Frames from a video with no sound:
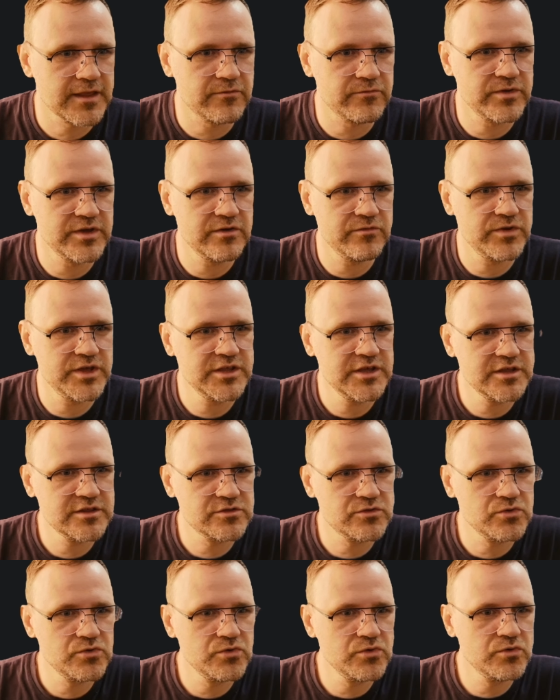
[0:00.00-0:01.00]
We
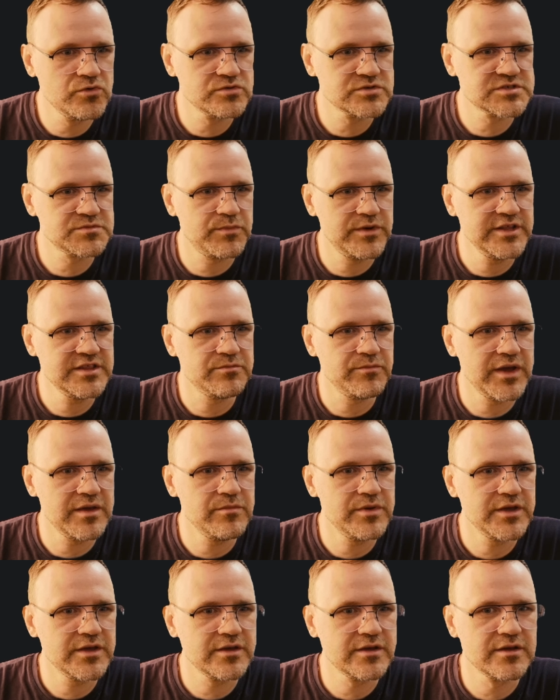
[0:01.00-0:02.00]
need to split
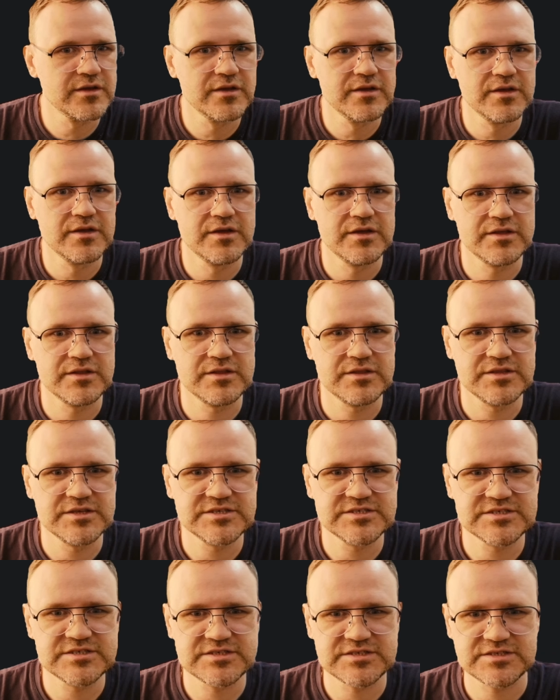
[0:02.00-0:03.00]
maybe
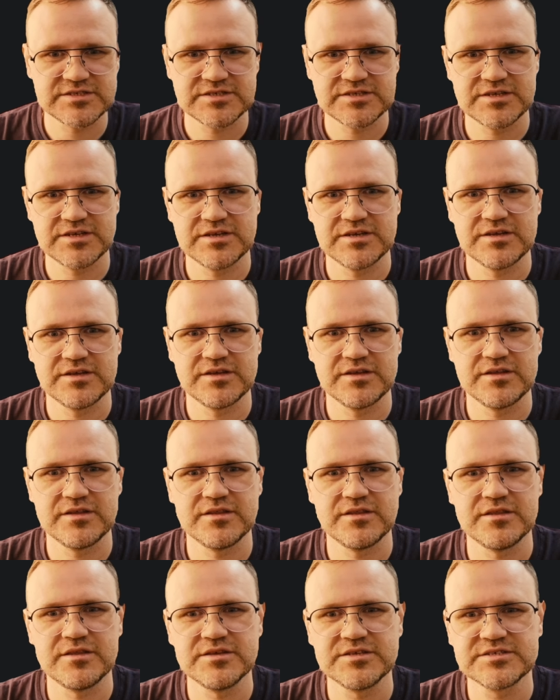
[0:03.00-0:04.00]
this
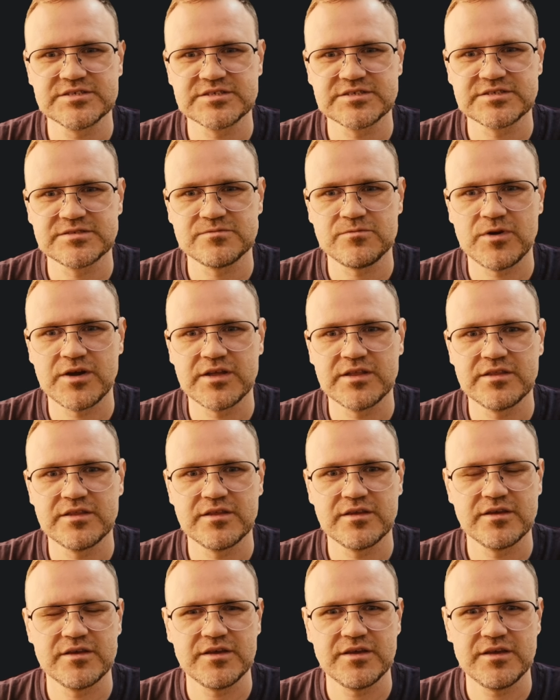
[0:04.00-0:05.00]
one
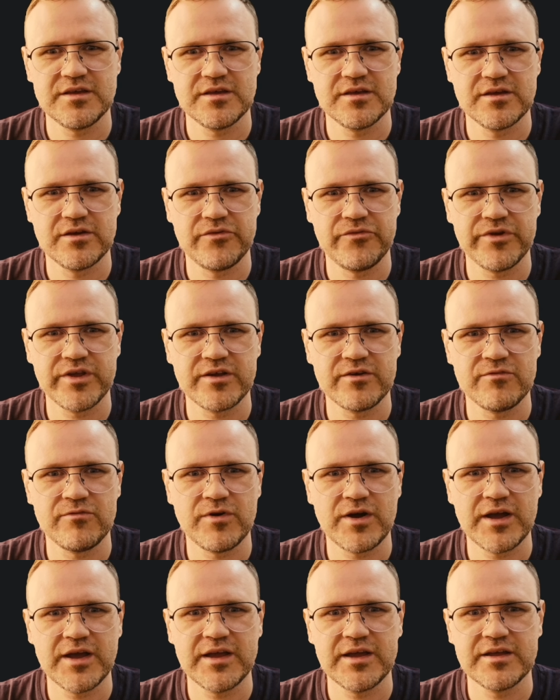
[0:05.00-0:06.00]

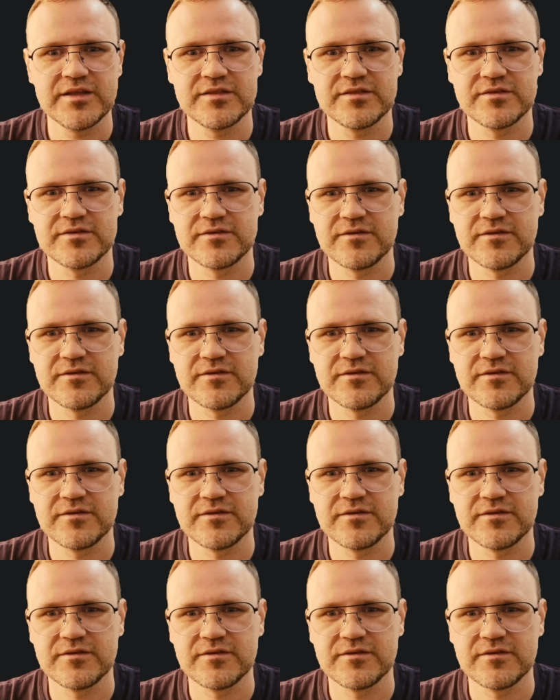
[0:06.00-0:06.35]
required.